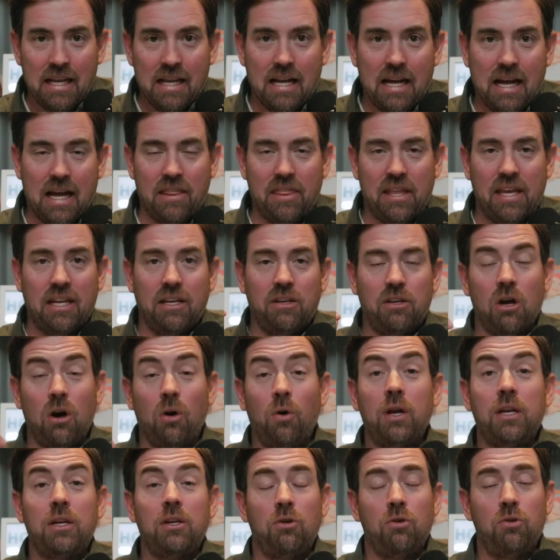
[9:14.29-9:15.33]
I think
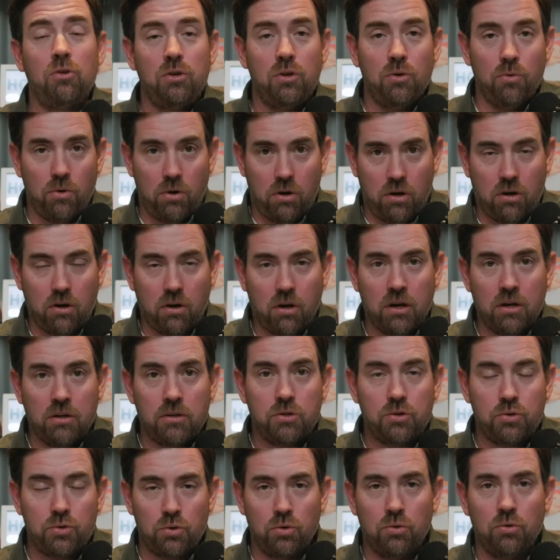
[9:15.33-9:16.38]
knowing who you are
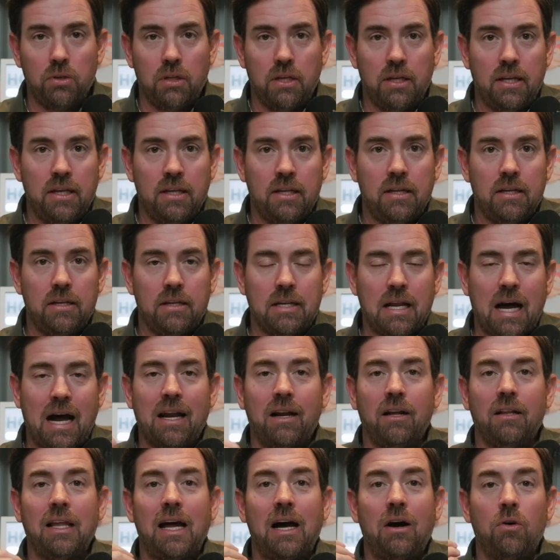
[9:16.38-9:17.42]
truly, not
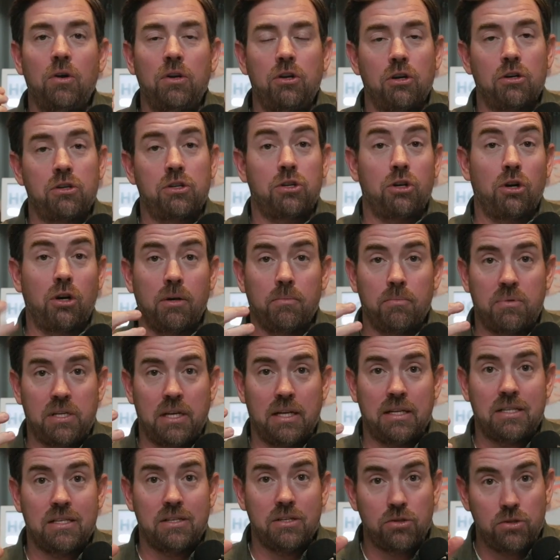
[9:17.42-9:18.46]
allowing your
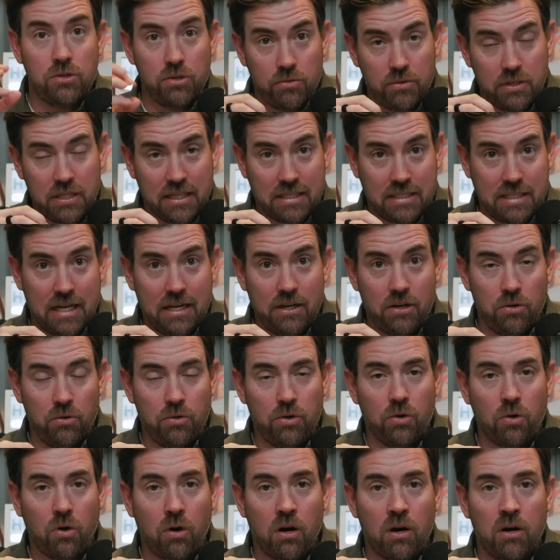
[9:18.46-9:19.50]
circumstances to dictate who
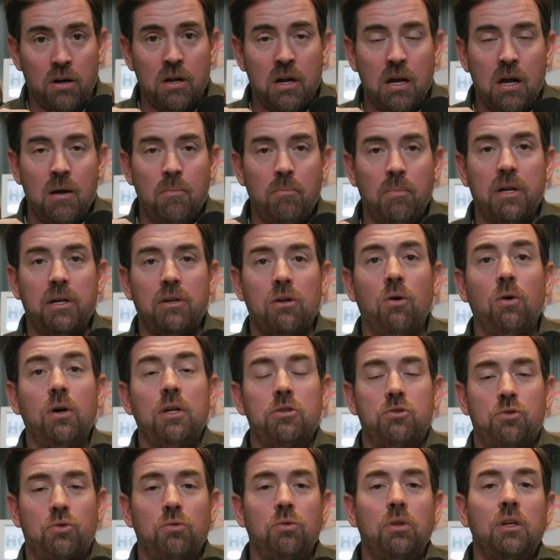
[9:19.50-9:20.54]
you are, but
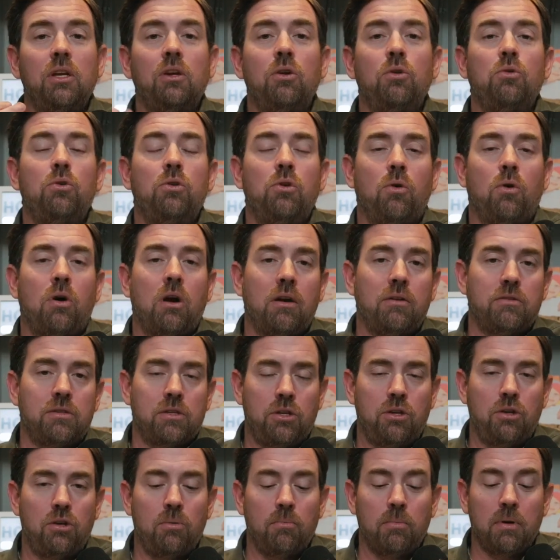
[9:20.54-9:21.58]
knowing truly who you are as a
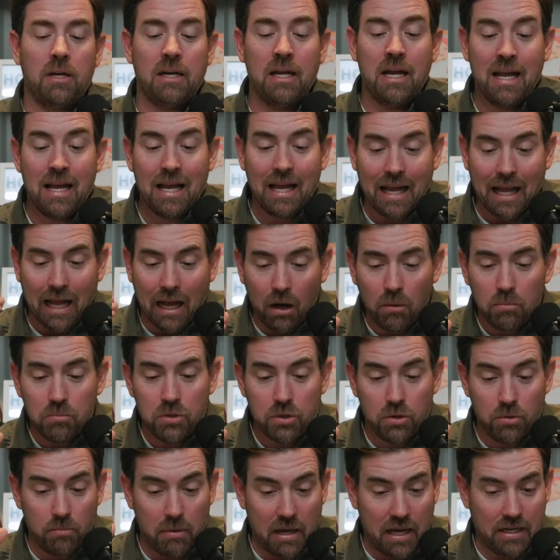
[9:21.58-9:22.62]
human
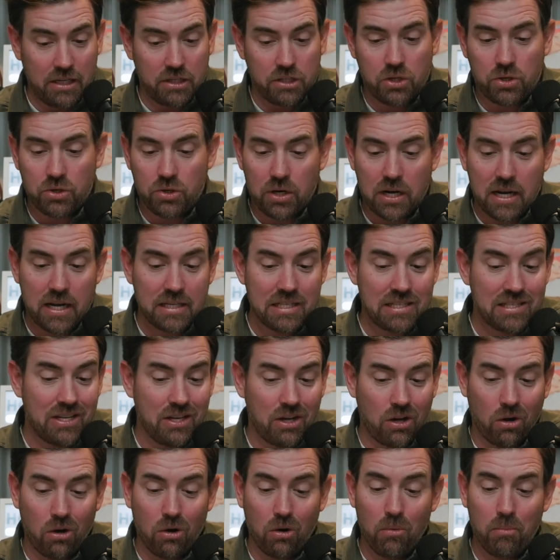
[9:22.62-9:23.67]
helps you manage stress,
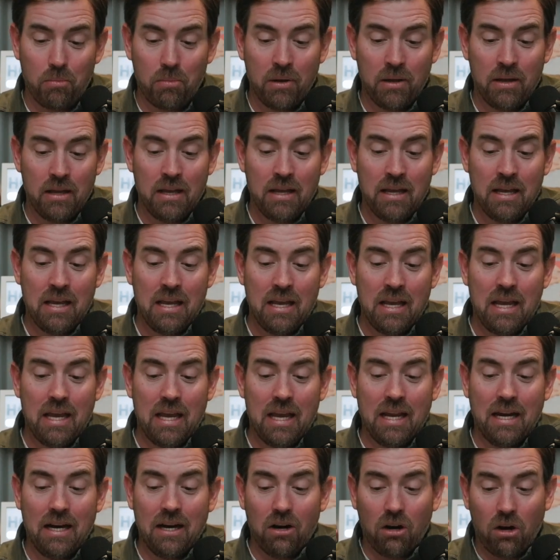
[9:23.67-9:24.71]
cope,
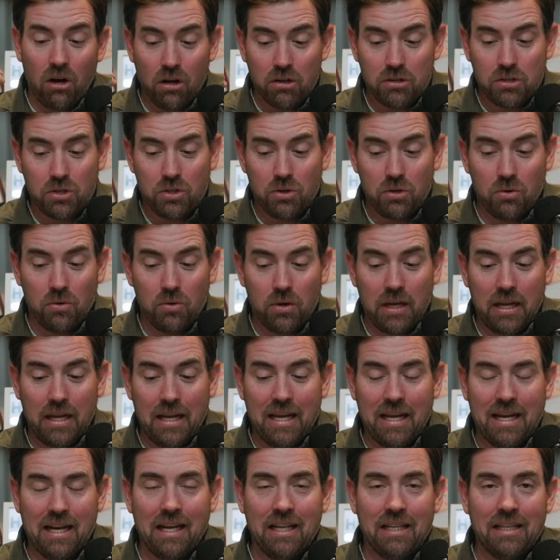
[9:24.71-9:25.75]
and it
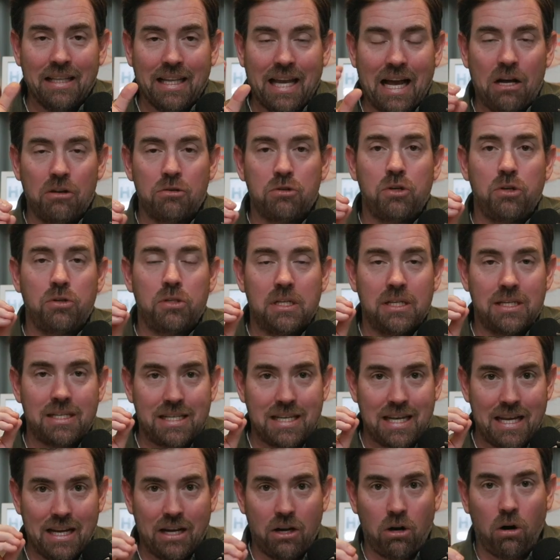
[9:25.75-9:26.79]
allows you to
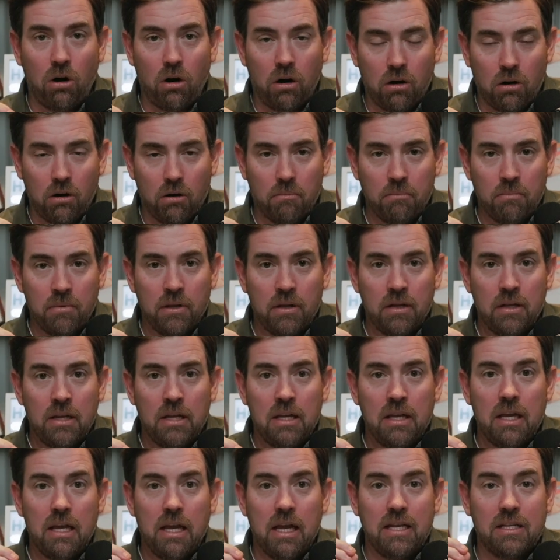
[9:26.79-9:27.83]
stay calm
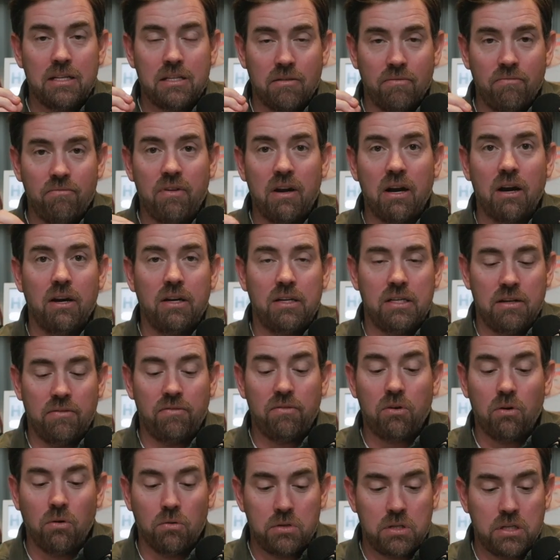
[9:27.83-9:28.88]
in some very
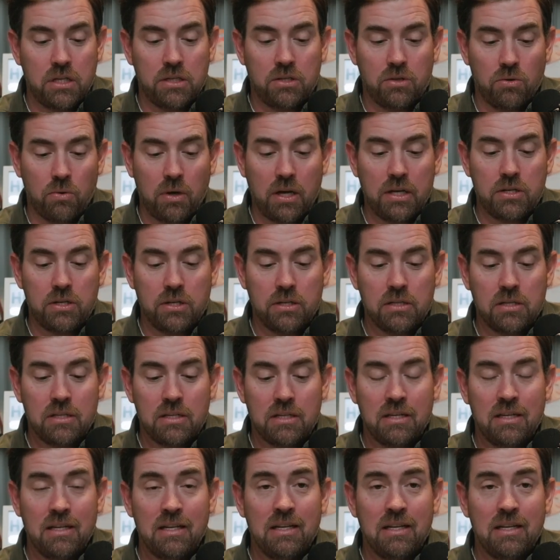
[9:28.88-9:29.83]
difficult situations.